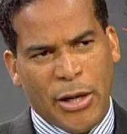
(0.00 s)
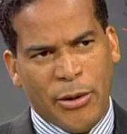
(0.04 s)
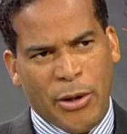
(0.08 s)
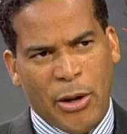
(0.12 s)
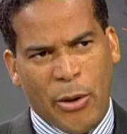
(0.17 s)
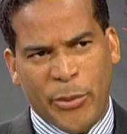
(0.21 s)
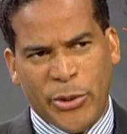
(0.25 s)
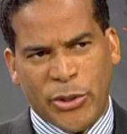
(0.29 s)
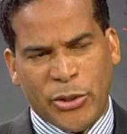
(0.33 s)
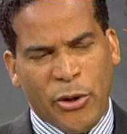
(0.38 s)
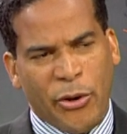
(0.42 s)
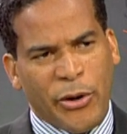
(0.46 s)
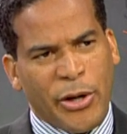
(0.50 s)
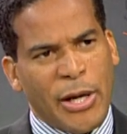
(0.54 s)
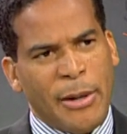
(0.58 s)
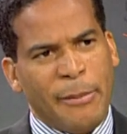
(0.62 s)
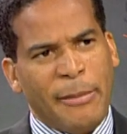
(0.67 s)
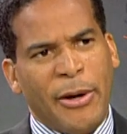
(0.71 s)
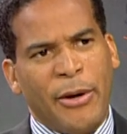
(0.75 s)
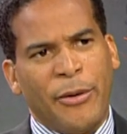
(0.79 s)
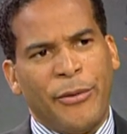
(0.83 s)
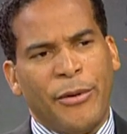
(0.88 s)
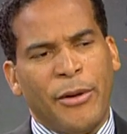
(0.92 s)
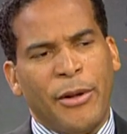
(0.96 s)
Are we talking
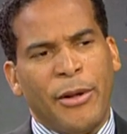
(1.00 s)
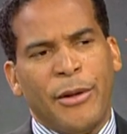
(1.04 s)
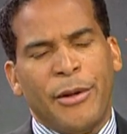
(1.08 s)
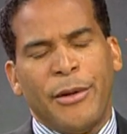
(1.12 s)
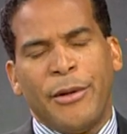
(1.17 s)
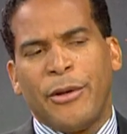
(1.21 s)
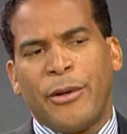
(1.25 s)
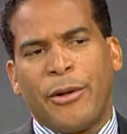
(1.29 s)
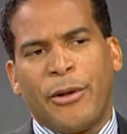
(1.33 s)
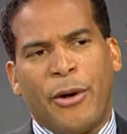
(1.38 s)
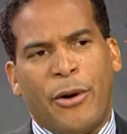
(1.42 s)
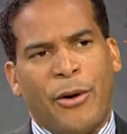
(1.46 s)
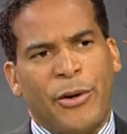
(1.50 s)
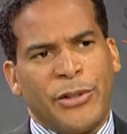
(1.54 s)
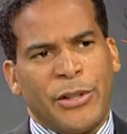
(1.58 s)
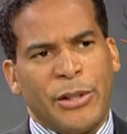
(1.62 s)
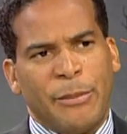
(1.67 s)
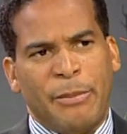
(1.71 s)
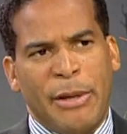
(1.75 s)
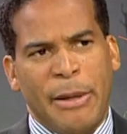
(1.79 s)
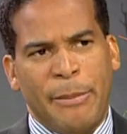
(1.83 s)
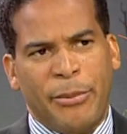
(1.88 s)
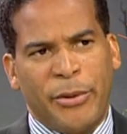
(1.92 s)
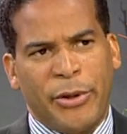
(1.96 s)
about
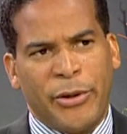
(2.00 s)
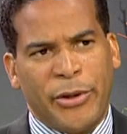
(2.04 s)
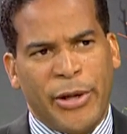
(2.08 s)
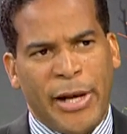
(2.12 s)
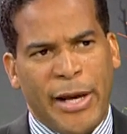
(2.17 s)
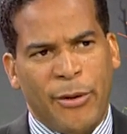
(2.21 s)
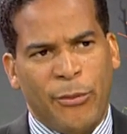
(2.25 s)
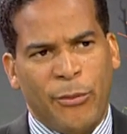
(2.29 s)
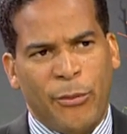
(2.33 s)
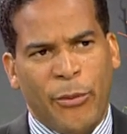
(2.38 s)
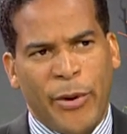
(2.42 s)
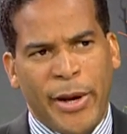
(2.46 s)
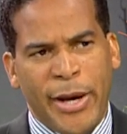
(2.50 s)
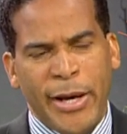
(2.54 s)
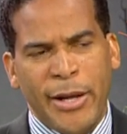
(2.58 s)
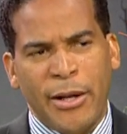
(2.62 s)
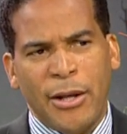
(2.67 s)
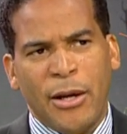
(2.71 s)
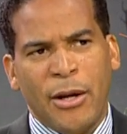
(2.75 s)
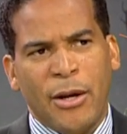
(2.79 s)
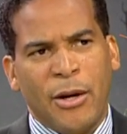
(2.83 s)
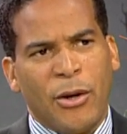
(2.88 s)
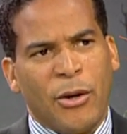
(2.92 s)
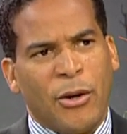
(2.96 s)
causing people to gain
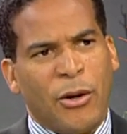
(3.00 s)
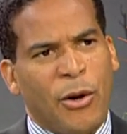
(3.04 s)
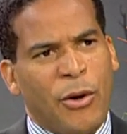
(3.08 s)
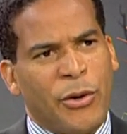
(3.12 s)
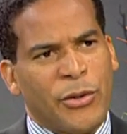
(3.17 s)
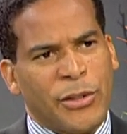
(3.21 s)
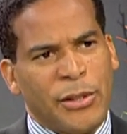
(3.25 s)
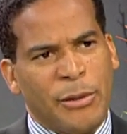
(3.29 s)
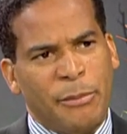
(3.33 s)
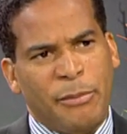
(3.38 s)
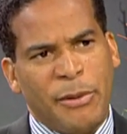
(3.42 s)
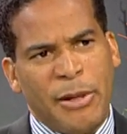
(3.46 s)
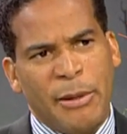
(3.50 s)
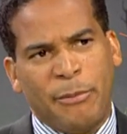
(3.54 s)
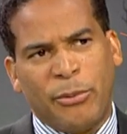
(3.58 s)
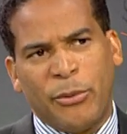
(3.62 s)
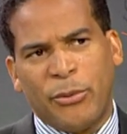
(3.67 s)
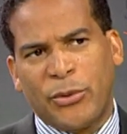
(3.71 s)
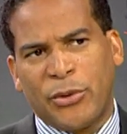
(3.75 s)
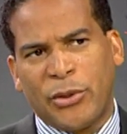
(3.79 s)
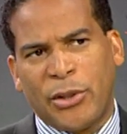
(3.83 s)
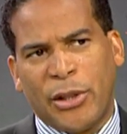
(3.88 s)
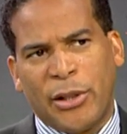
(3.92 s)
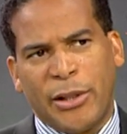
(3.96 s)
weight, causing
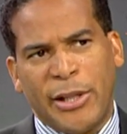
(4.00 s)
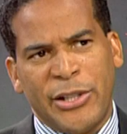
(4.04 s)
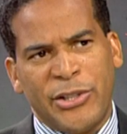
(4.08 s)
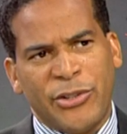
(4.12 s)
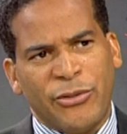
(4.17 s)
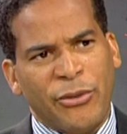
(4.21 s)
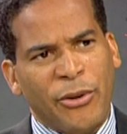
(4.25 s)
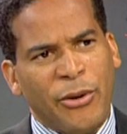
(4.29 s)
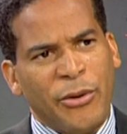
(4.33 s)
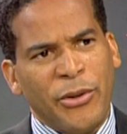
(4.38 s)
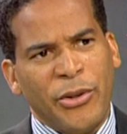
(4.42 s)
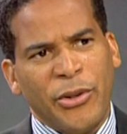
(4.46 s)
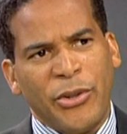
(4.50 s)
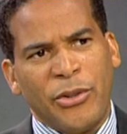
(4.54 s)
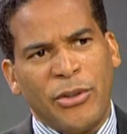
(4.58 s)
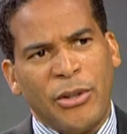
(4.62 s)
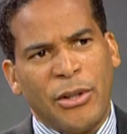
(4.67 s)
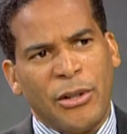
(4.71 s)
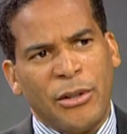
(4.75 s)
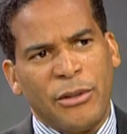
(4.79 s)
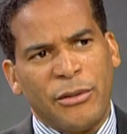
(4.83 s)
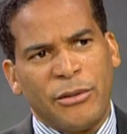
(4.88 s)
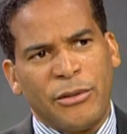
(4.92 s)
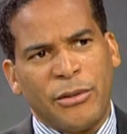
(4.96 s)
people's
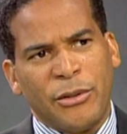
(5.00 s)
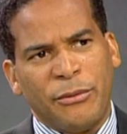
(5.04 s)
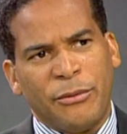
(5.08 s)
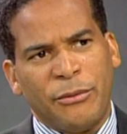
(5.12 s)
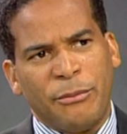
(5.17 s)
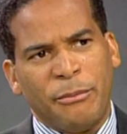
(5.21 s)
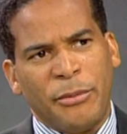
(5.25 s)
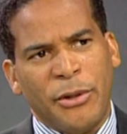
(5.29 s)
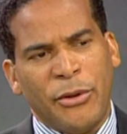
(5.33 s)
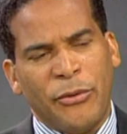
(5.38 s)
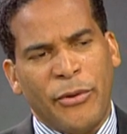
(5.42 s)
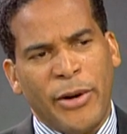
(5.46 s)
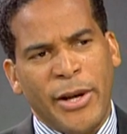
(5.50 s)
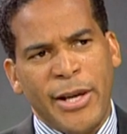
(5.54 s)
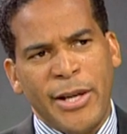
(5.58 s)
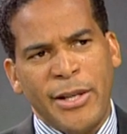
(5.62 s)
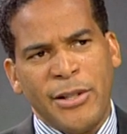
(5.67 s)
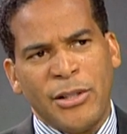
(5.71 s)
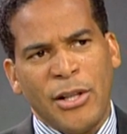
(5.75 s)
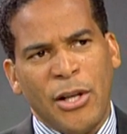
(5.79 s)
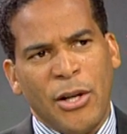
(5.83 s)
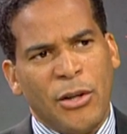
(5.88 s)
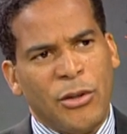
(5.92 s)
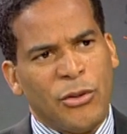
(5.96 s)
cholesterol to be
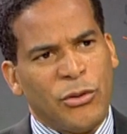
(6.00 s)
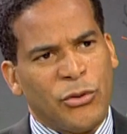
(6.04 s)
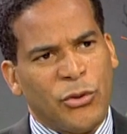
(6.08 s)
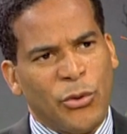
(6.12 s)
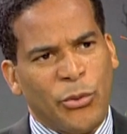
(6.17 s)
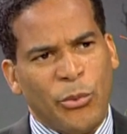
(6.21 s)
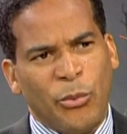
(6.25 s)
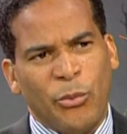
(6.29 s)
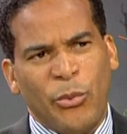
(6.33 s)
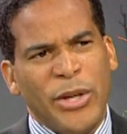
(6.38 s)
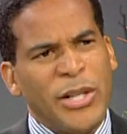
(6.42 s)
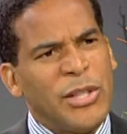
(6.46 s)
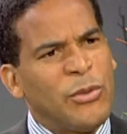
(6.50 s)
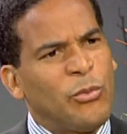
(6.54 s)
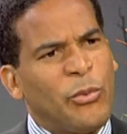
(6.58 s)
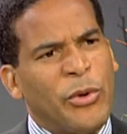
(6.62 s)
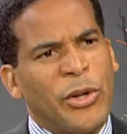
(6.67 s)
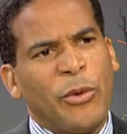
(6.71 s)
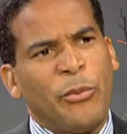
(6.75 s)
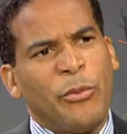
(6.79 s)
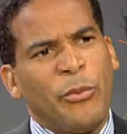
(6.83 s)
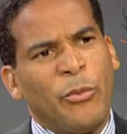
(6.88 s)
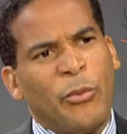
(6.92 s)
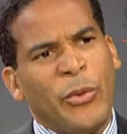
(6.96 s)
raised?
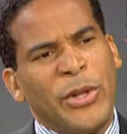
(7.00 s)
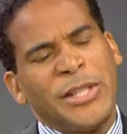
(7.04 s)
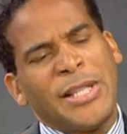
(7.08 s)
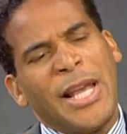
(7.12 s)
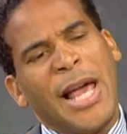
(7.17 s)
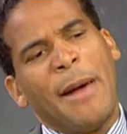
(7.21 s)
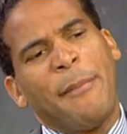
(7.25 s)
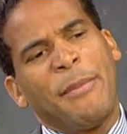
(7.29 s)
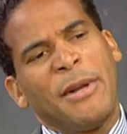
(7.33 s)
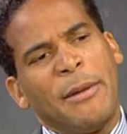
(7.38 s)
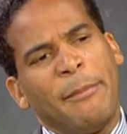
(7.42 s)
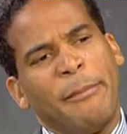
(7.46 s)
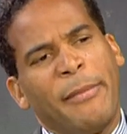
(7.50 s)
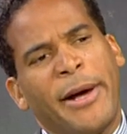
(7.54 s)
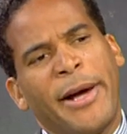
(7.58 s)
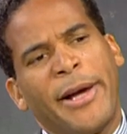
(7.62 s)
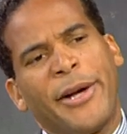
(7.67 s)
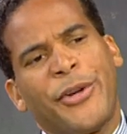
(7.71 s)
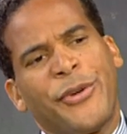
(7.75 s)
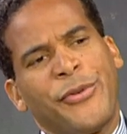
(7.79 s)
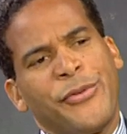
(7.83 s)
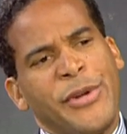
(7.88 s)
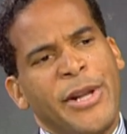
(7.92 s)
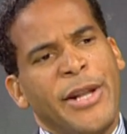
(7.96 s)
What's happening
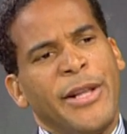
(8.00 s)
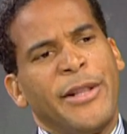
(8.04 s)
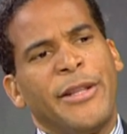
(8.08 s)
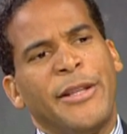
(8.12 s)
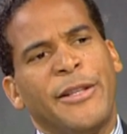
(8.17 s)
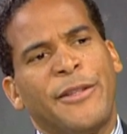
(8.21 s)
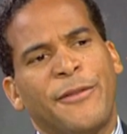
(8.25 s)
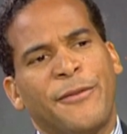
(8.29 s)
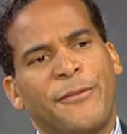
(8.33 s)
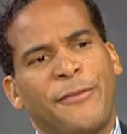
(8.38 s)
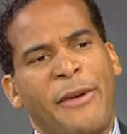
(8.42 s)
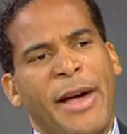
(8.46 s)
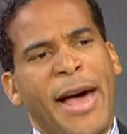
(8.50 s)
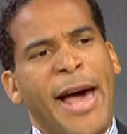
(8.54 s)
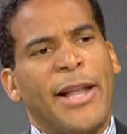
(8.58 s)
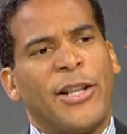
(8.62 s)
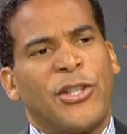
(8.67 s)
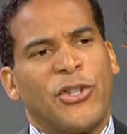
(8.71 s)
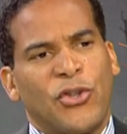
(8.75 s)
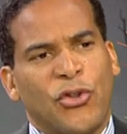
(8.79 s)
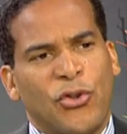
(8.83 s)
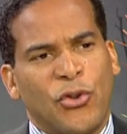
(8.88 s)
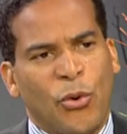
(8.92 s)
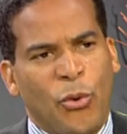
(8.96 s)
by creating these
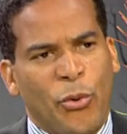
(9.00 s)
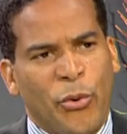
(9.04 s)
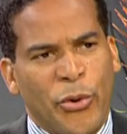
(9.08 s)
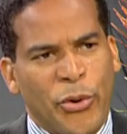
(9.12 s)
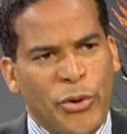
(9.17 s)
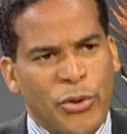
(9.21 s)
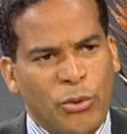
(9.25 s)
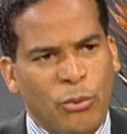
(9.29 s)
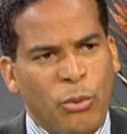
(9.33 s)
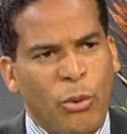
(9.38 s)
fat stores?